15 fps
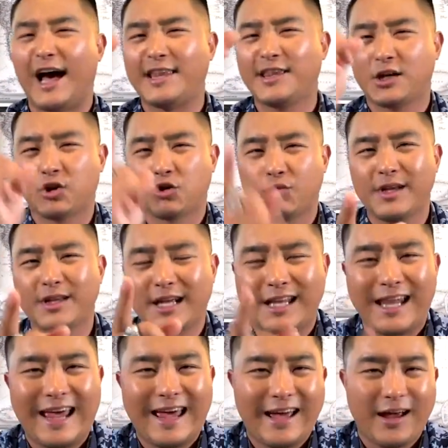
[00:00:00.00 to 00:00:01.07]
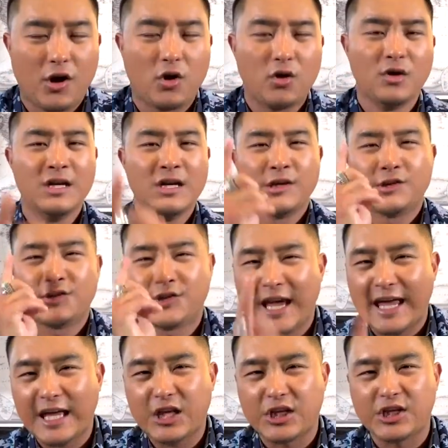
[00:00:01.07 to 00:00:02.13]
I decree, declare,
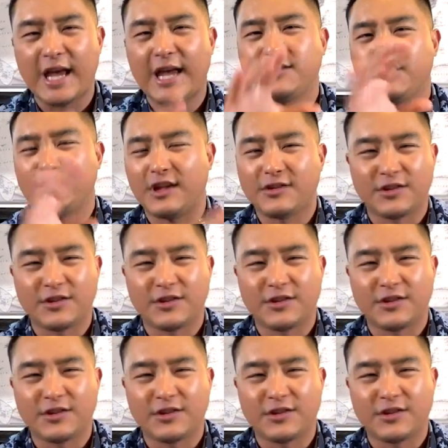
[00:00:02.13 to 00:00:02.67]
second chances.